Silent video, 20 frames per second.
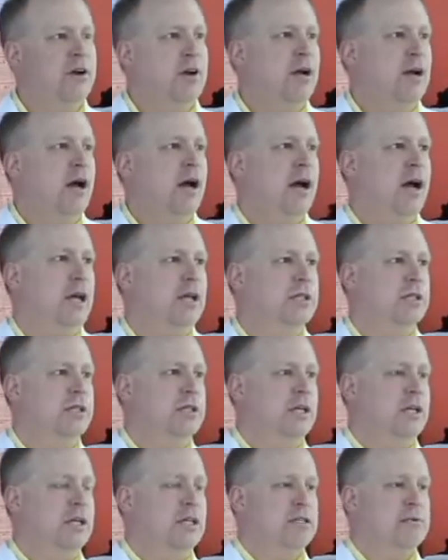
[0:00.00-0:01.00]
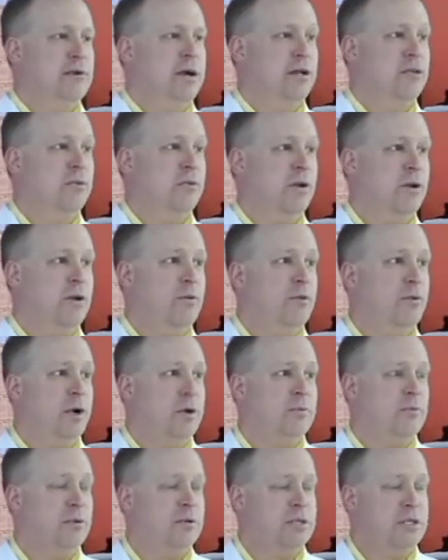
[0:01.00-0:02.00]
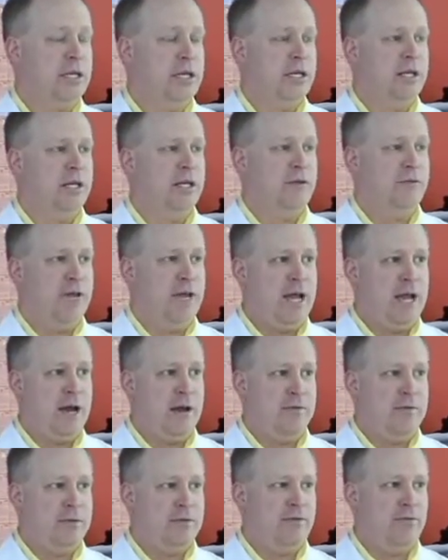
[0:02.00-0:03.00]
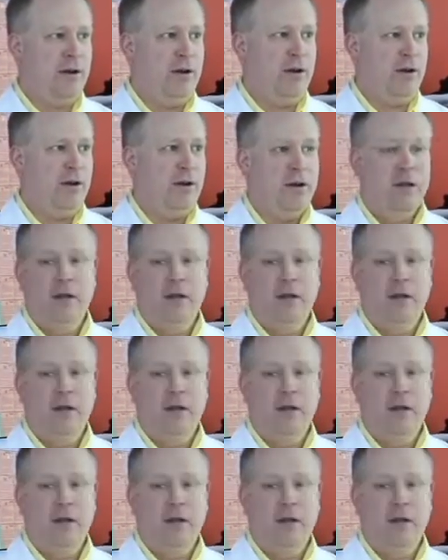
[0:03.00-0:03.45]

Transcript: and oxygen is about twenty-one percent of the atmosphere.